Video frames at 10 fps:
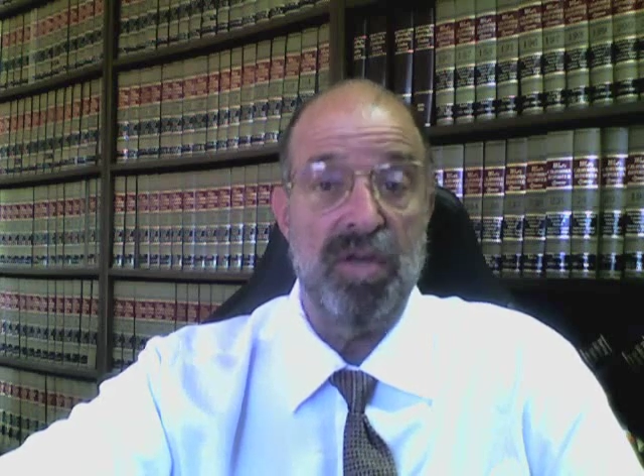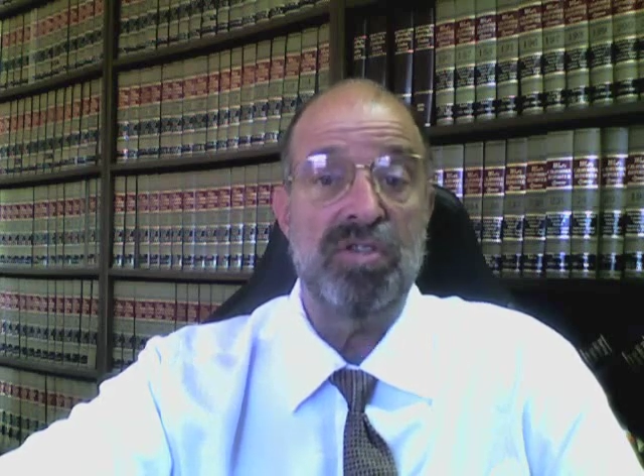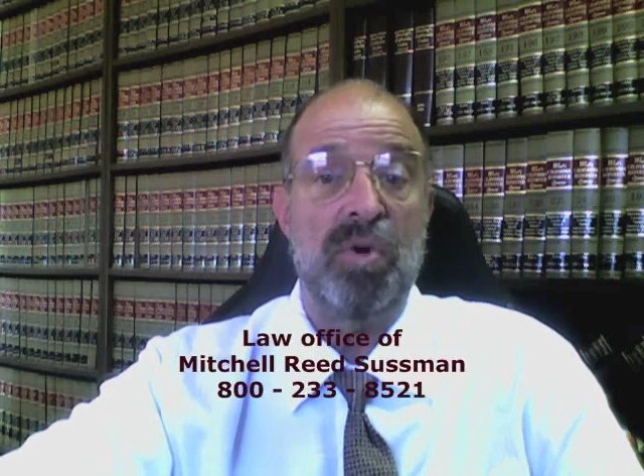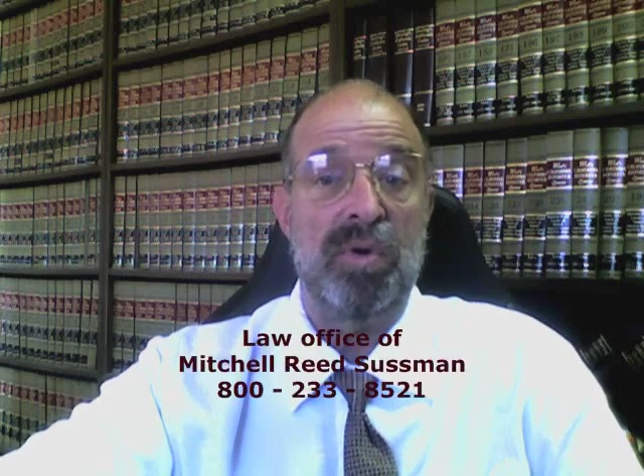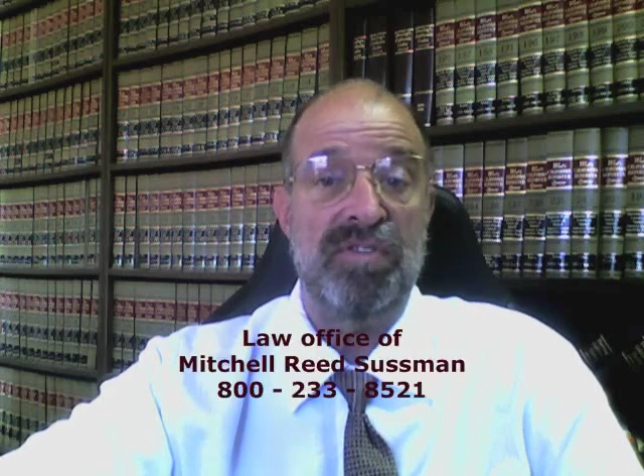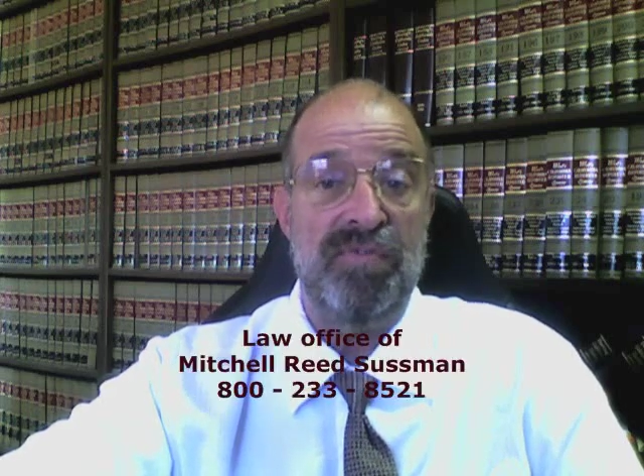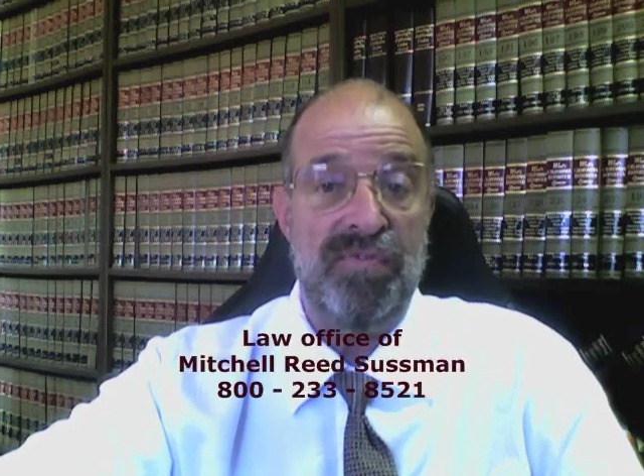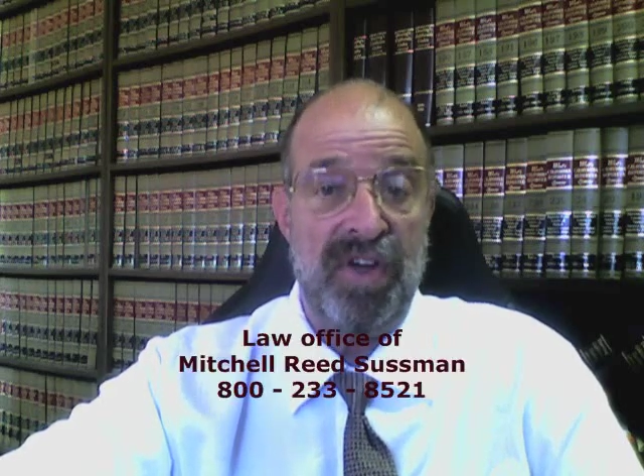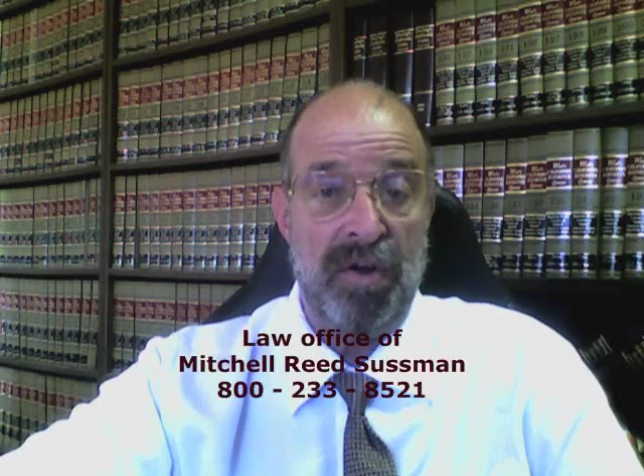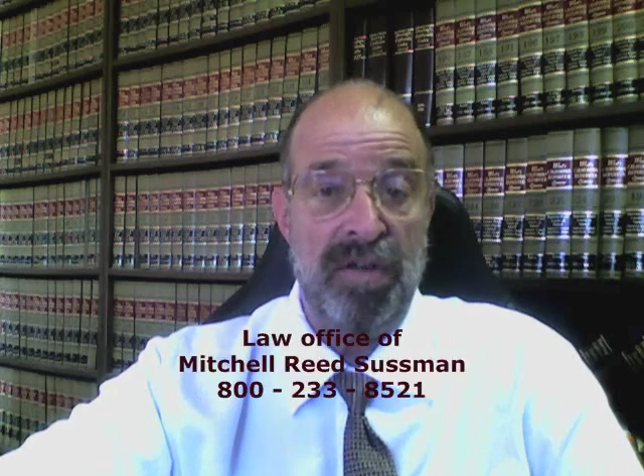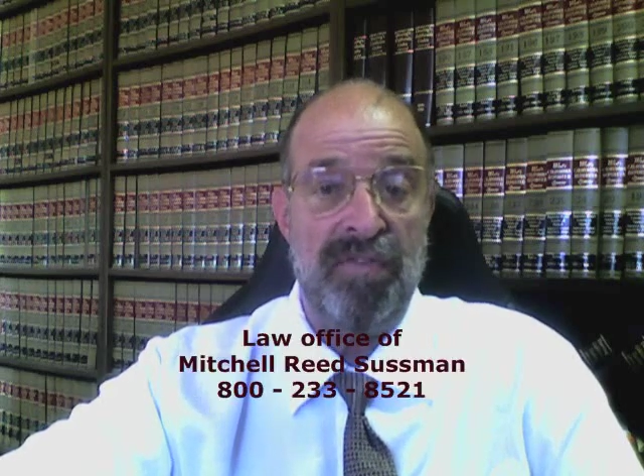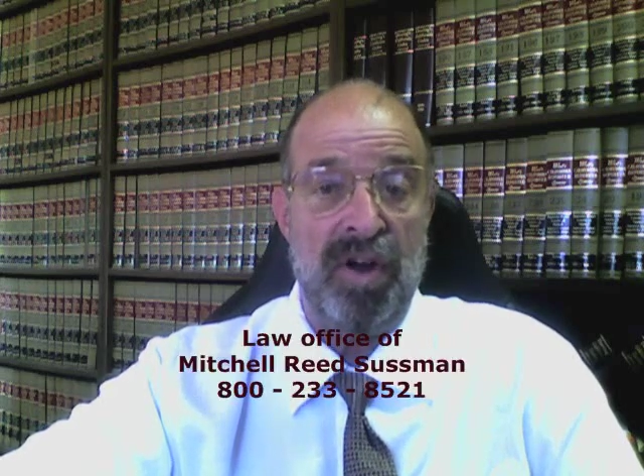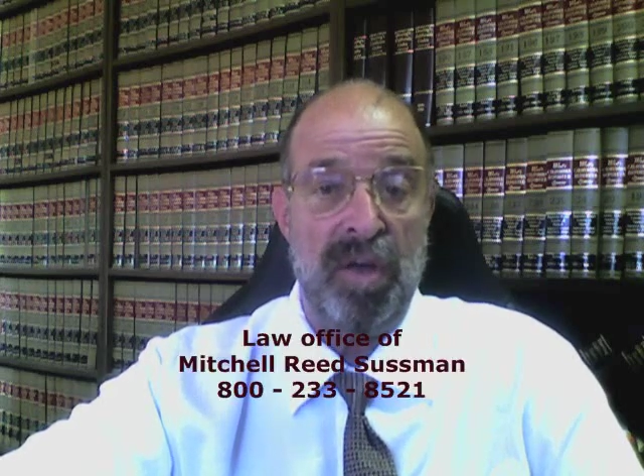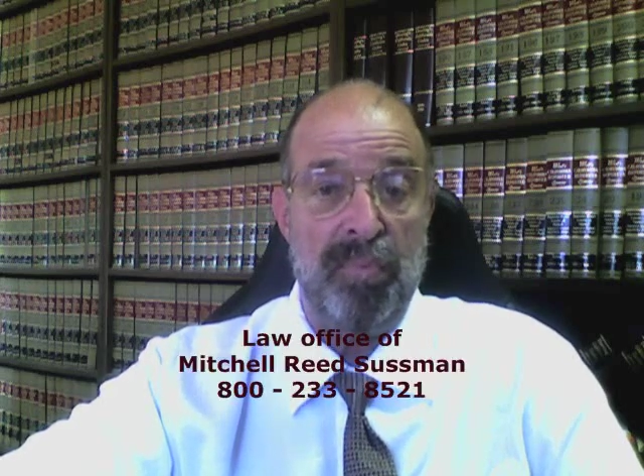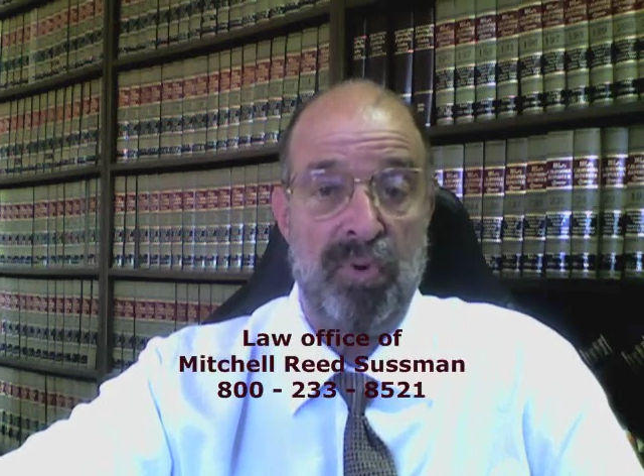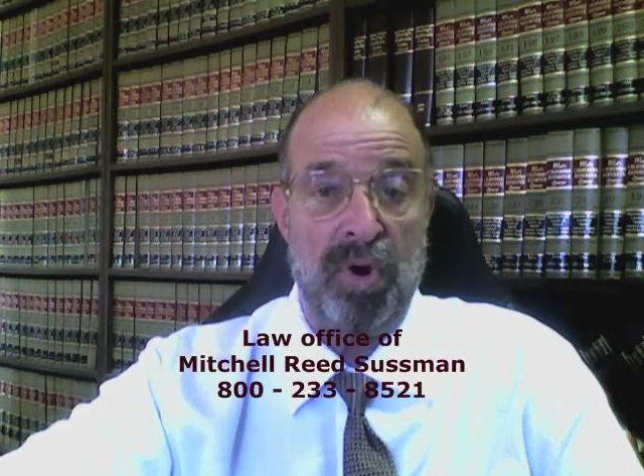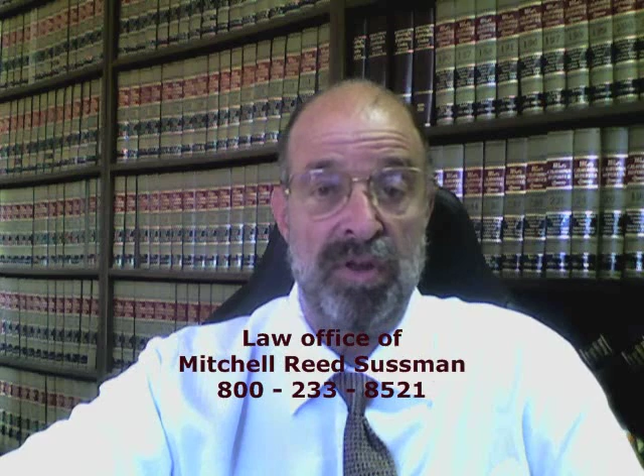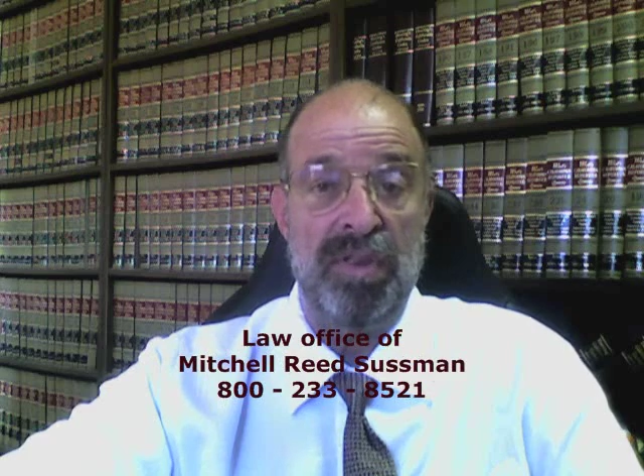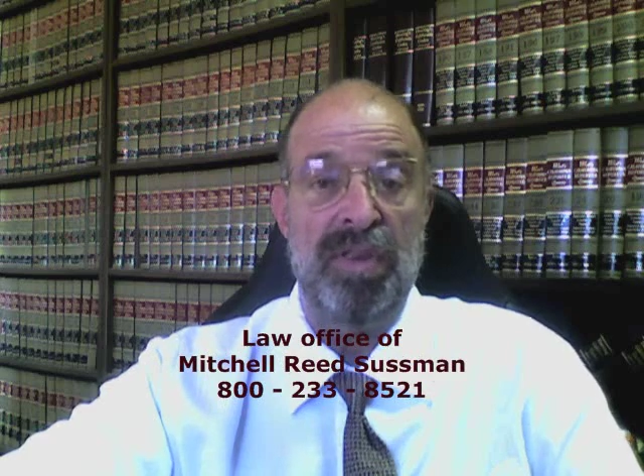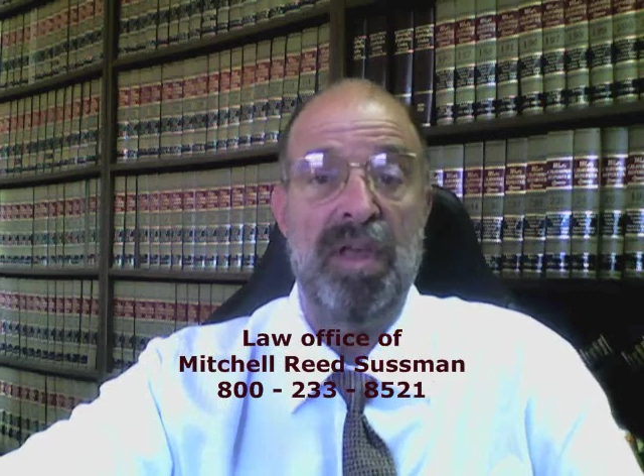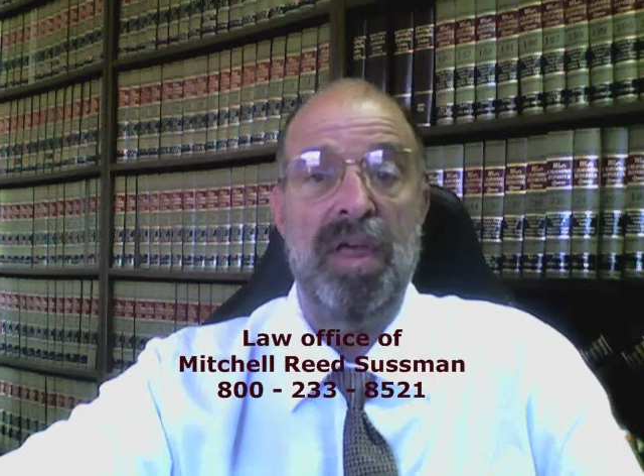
So it's very, very important